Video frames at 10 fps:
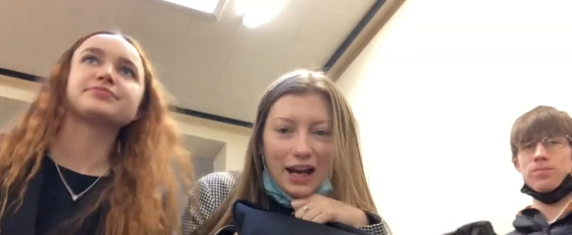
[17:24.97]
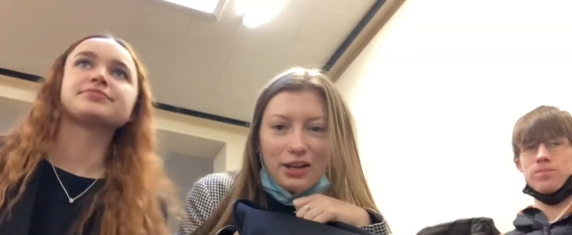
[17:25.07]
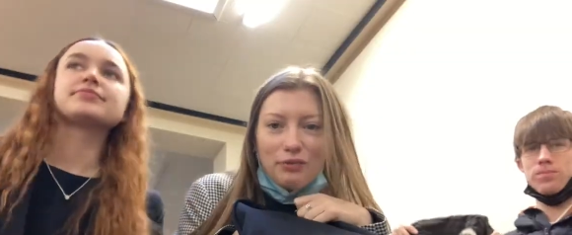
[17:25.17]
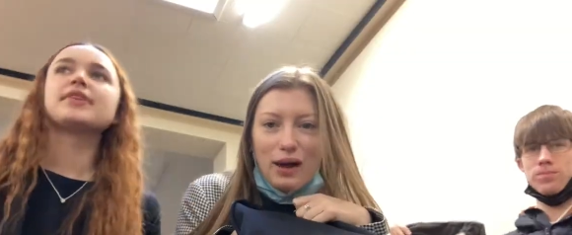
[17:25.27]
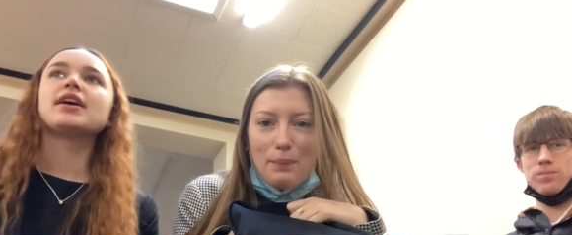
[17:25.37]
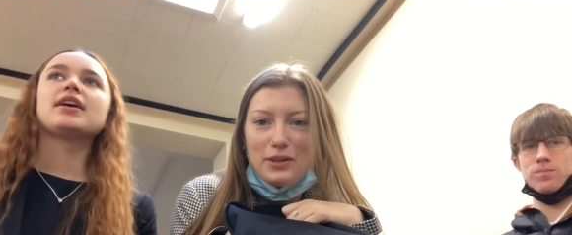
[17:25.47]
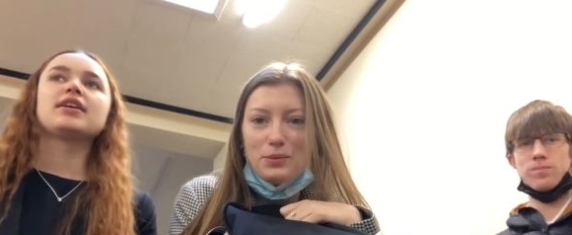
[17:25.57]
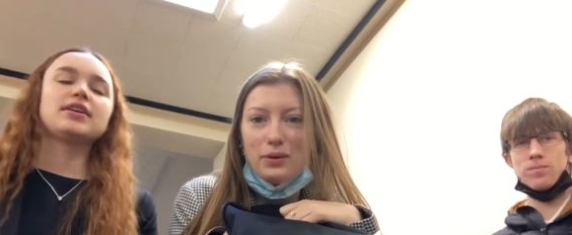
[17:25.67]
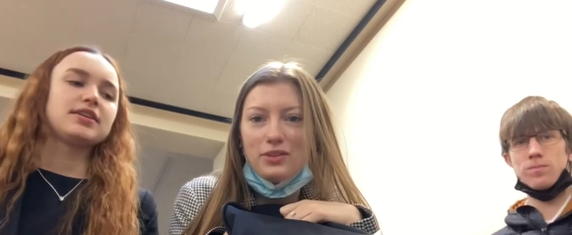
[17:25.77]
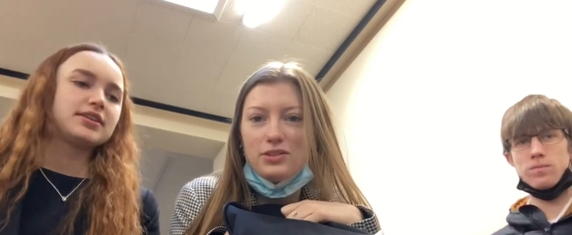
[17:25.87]
Speaker 1: I didn't wrap
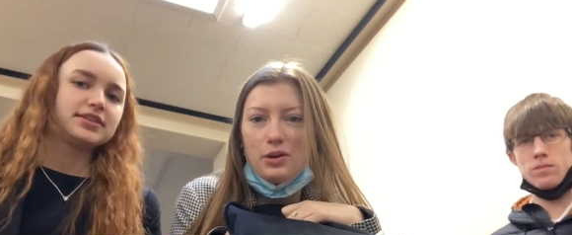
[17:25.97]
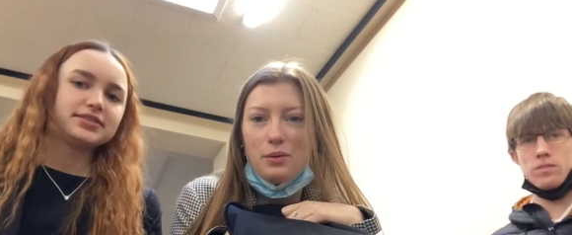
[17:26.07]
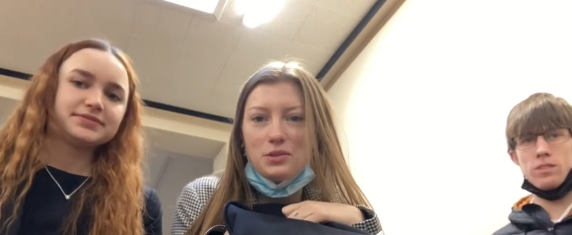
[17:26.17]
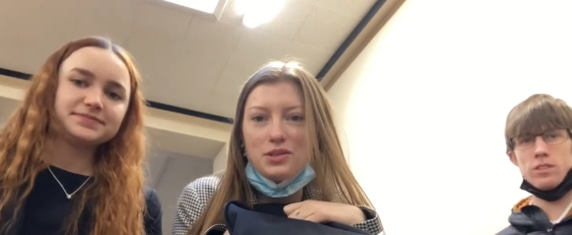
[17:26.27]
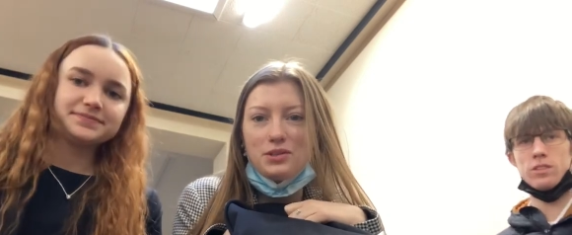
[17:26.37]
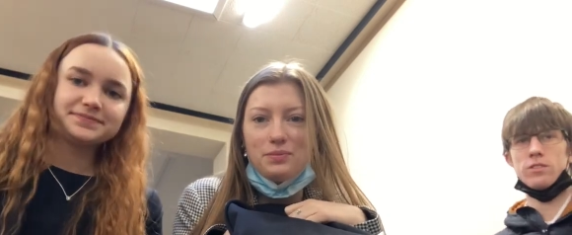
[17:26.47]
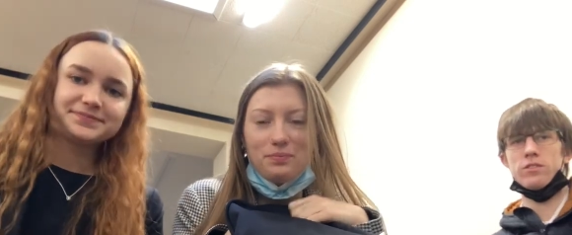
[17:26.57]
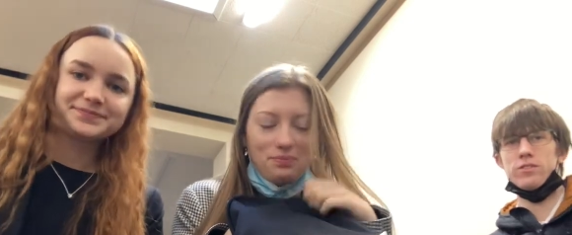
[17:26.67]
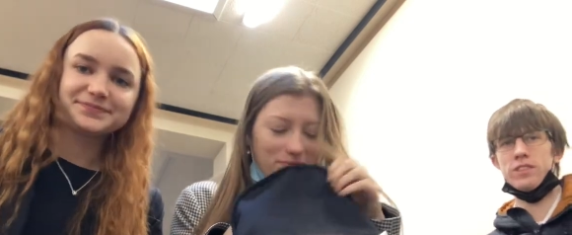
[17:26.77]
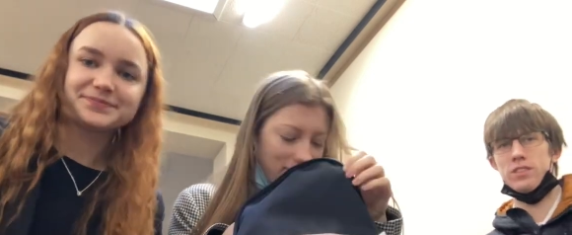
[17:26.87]
this one, so I'm just.
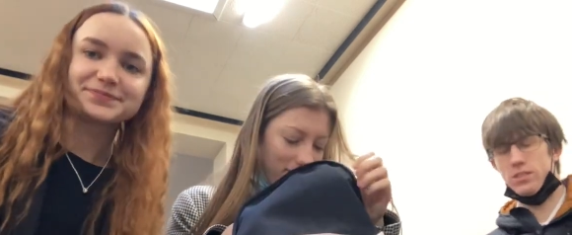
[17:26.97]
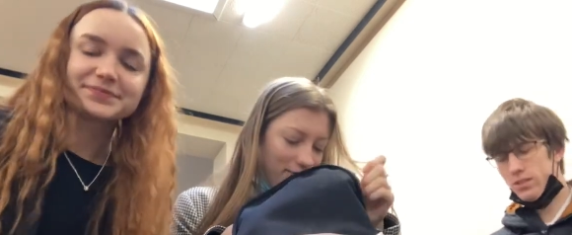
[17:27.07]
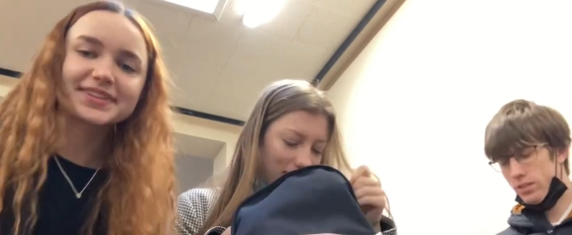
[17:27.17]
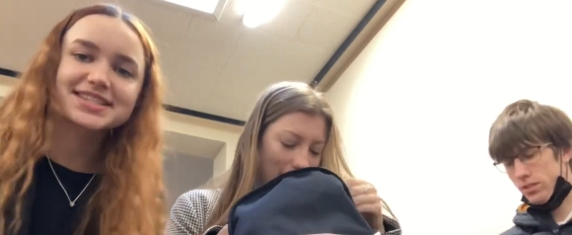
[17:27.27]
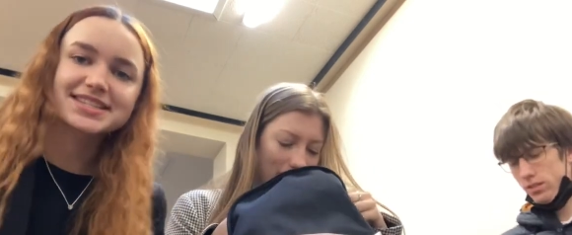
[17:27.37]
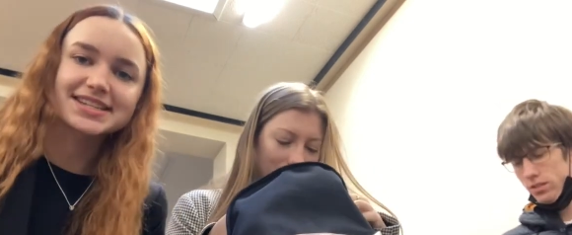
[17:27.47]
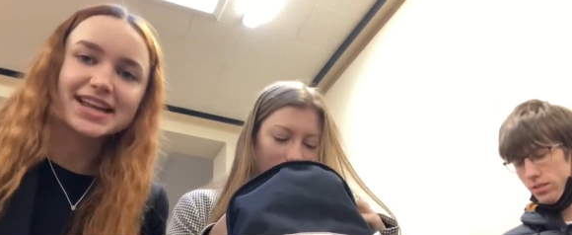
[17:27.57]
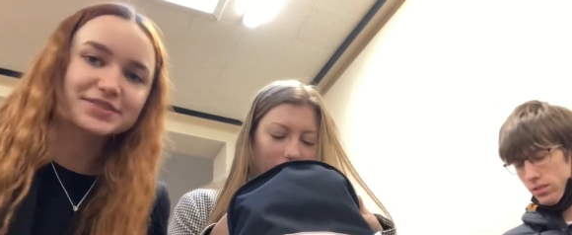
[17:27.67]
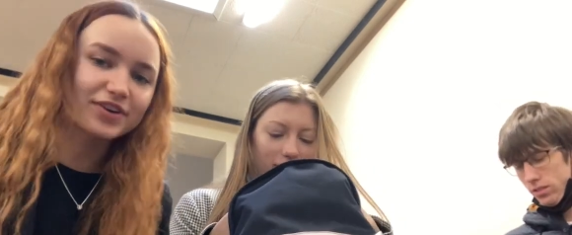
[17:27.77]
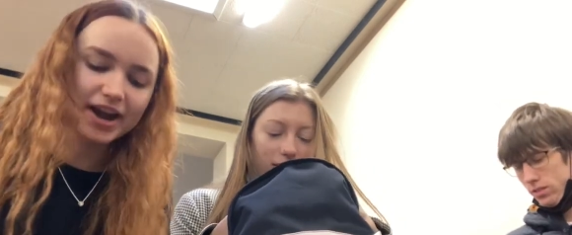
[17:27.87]
Yeah.
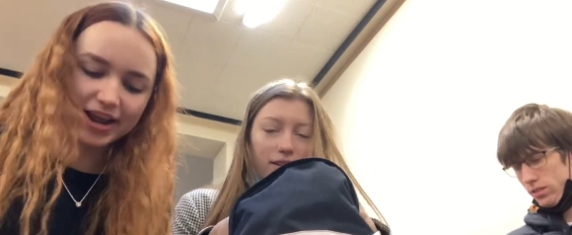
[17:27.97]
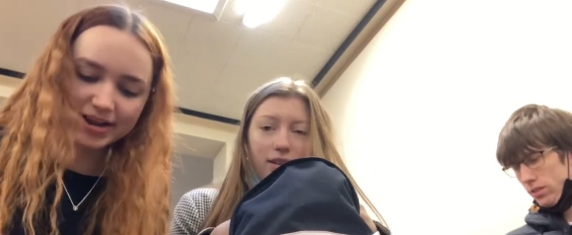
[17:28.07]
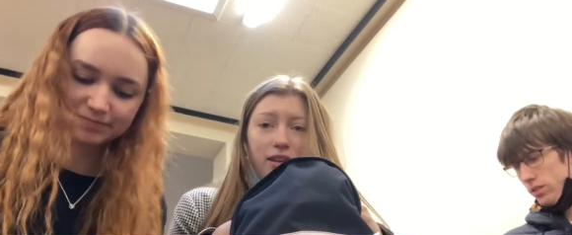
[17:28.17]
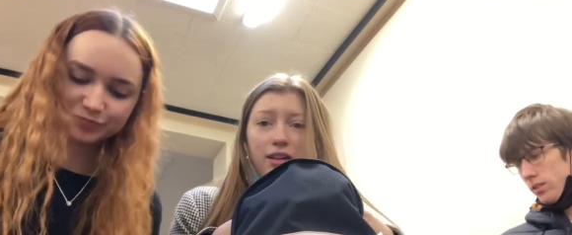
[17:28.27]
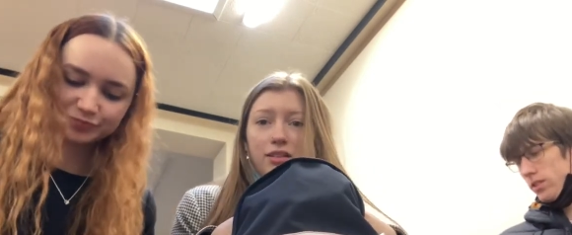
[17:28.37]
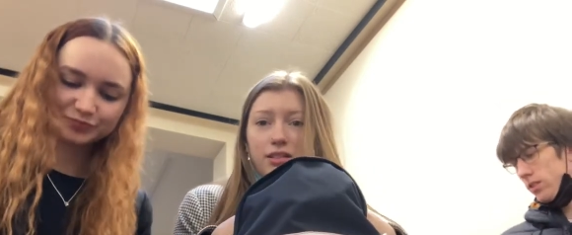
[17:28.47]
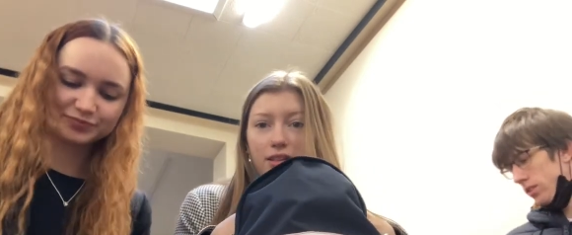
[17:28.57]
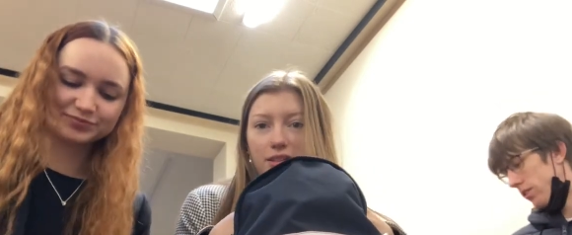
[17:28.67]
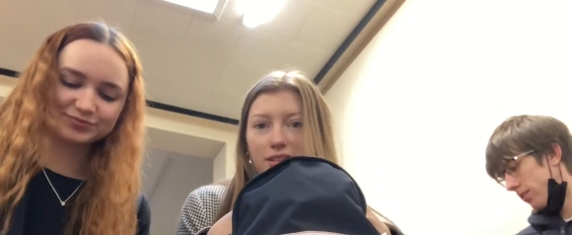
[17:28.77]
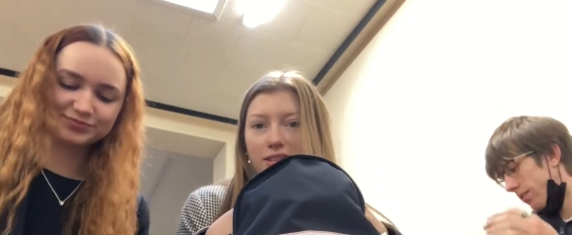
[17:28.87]
Speaker 2: Today's Friday.
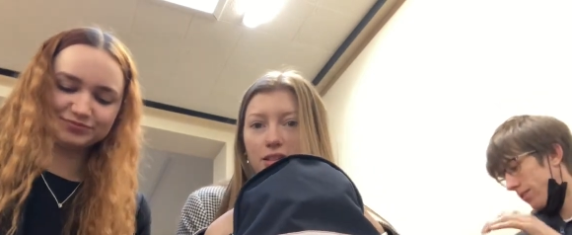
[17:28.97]
Da, da,